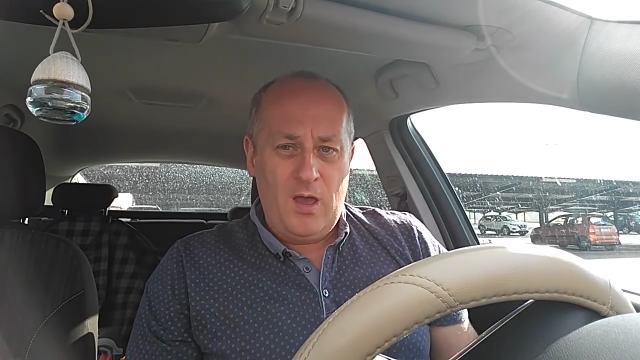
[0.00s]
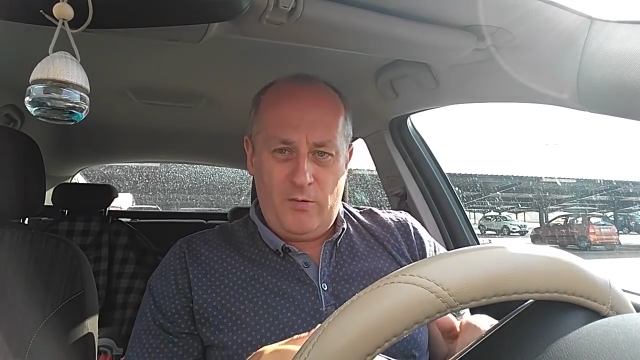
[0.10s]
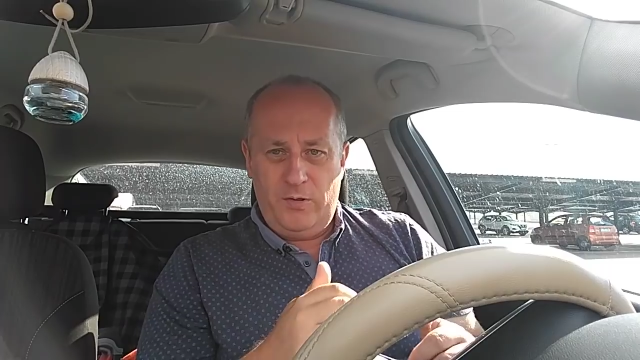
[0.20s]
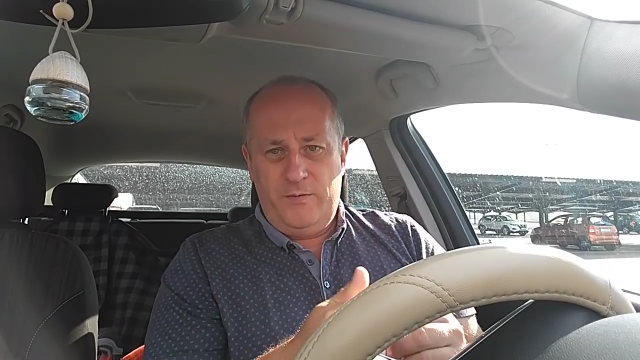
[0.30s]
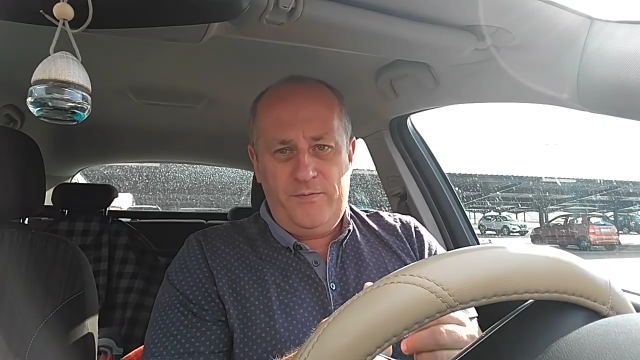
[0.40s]
I'm
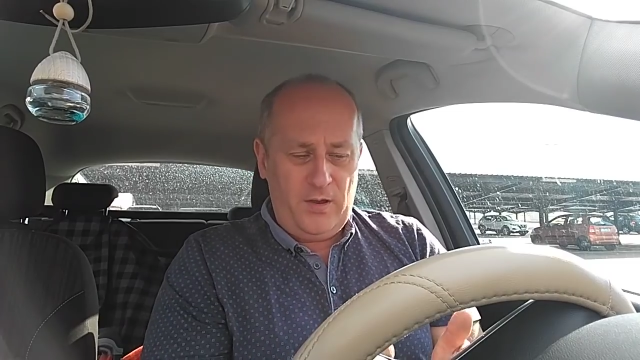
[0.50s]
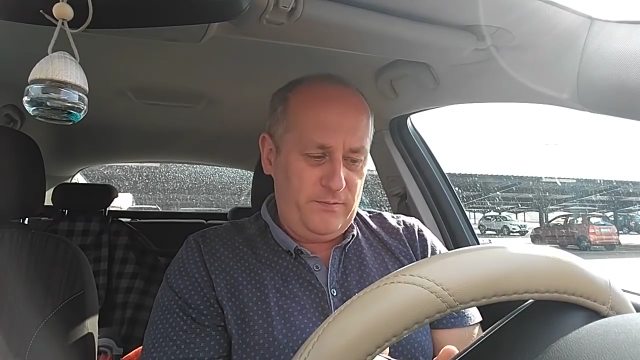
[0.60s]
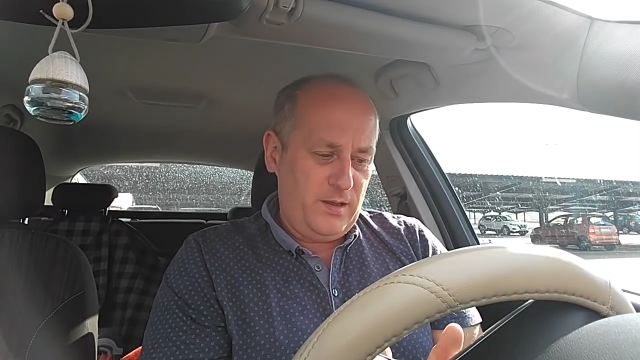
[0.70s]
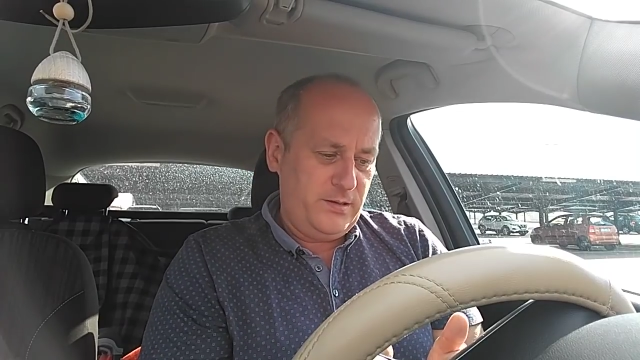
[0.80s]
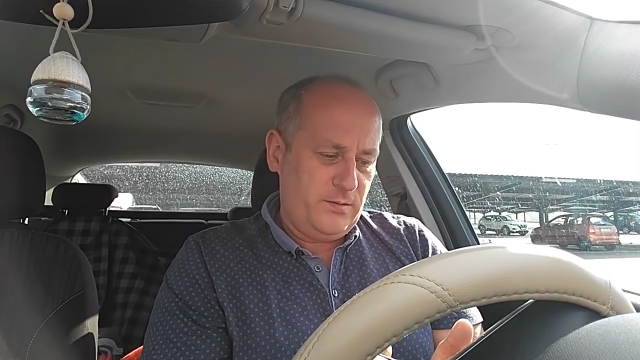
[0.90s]
going to do 5
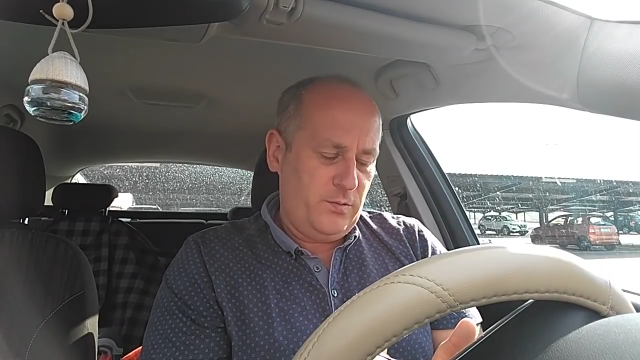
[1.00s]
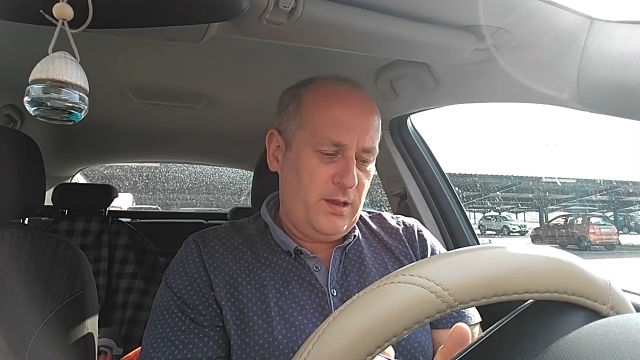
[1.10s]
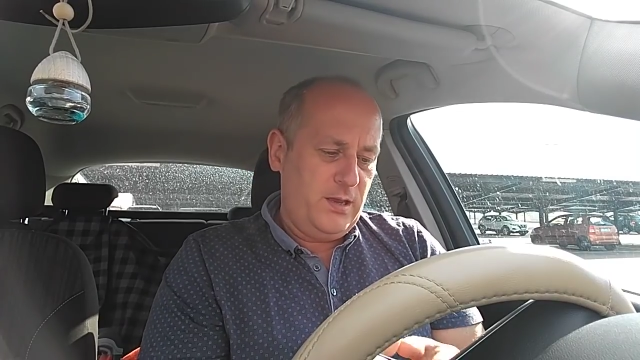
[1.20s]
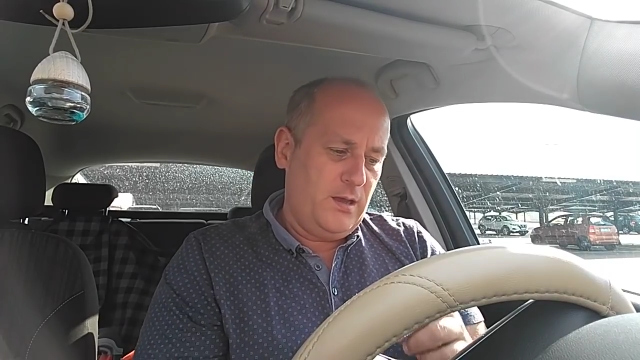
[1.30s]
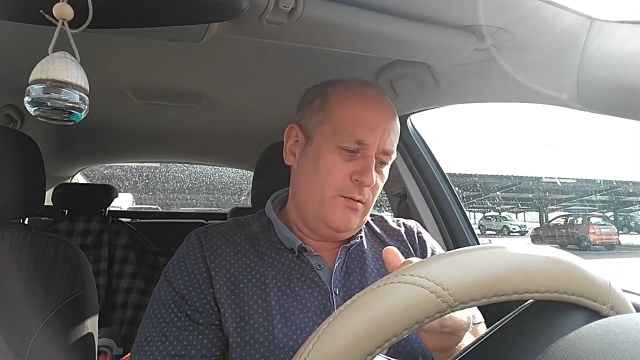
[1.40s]
days a
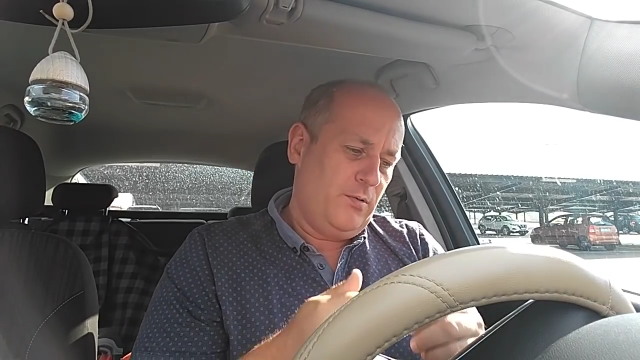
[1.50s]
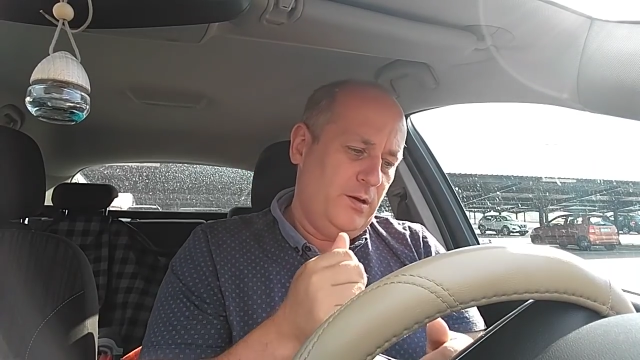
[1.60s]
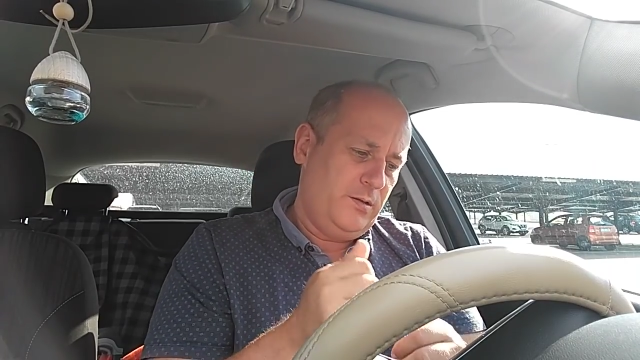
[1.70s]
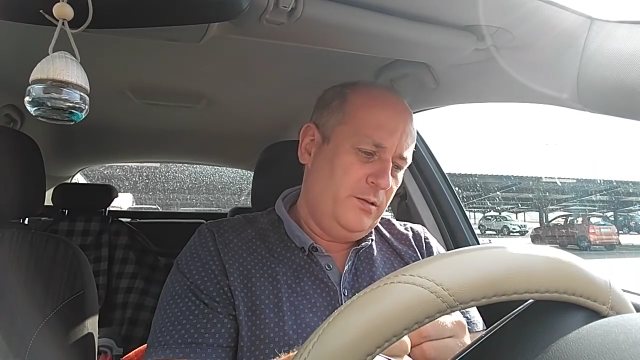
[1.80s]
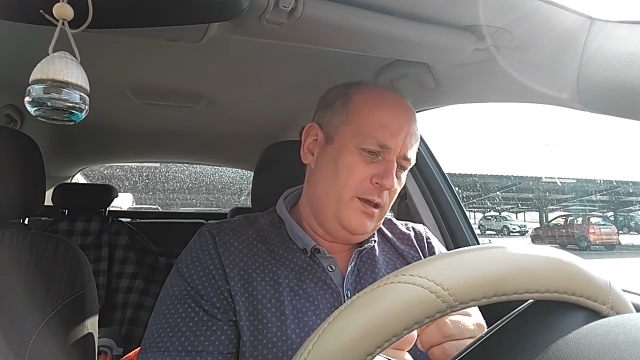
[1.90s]
week, I'm going
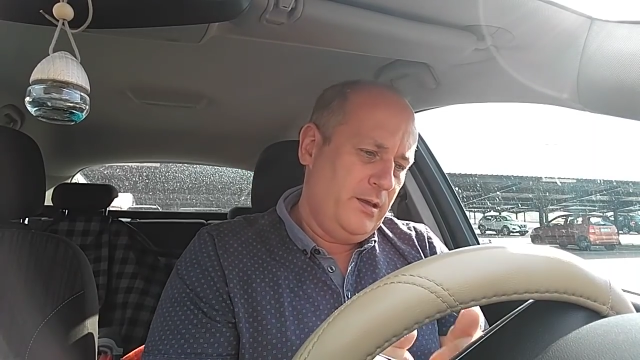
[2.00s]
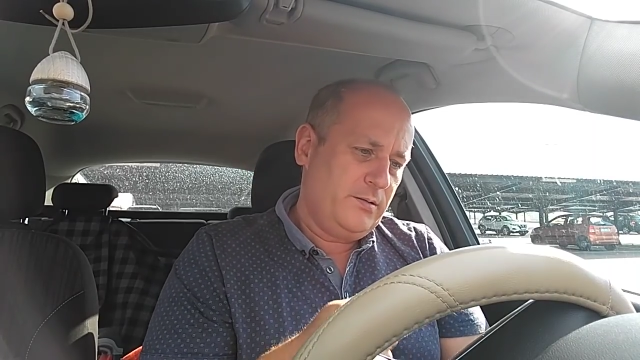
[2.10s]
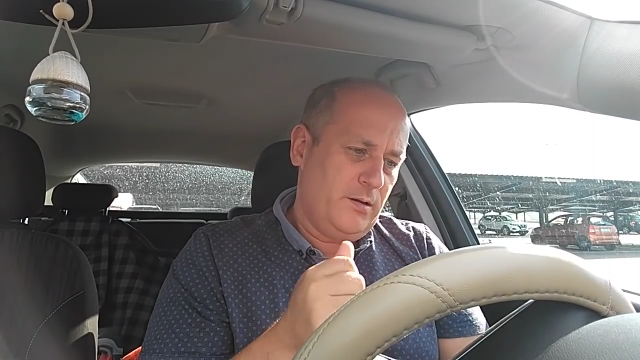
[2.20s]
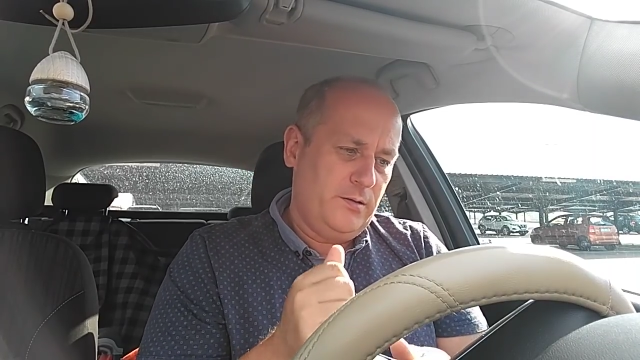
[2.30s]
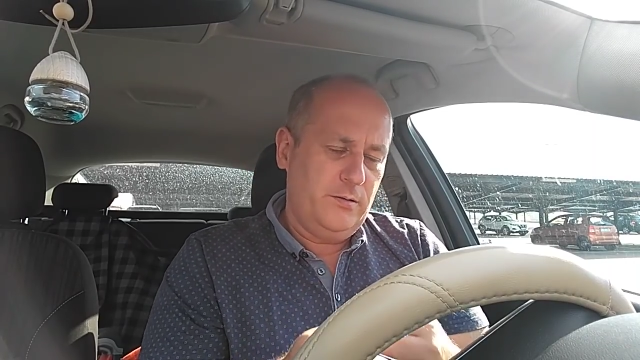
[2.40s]
to do this,
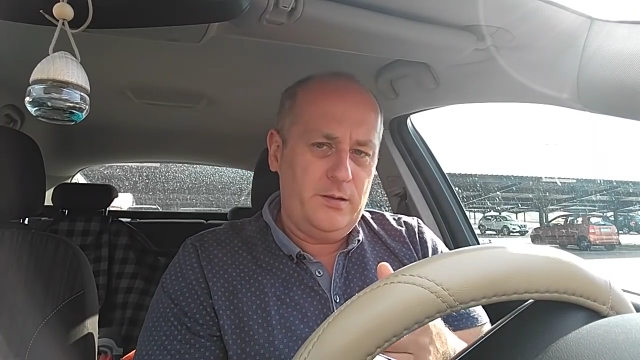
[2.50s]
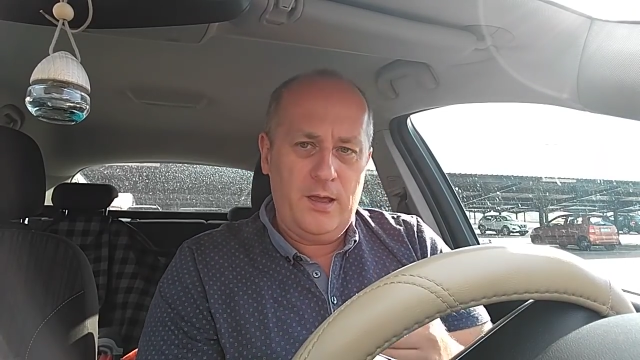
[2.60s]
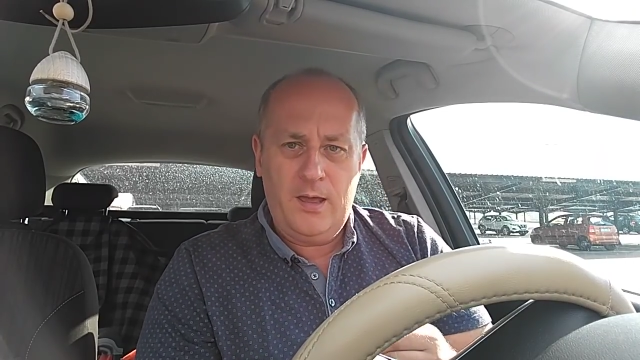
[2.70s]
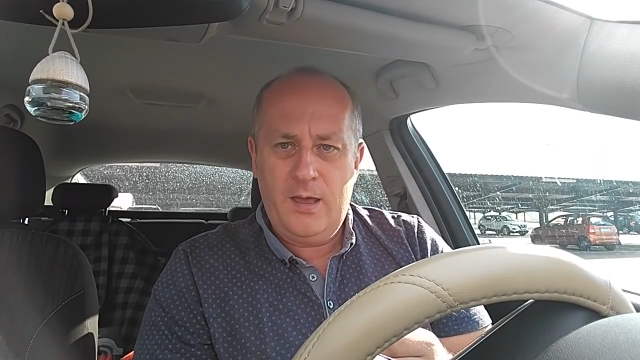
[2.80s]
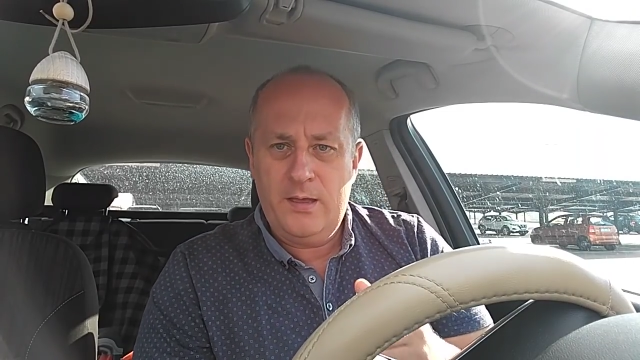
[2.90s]
going to do
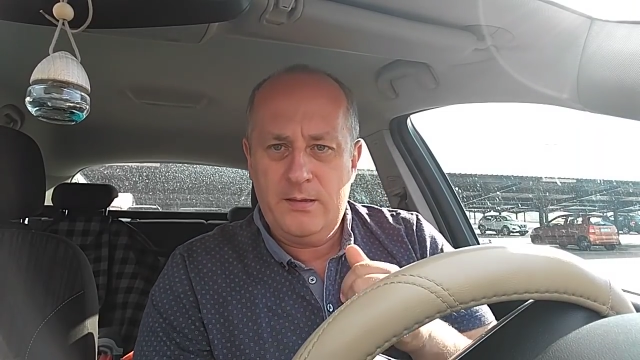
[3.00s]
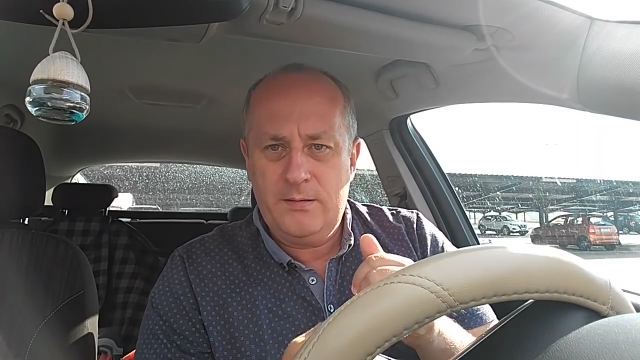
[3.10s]
that.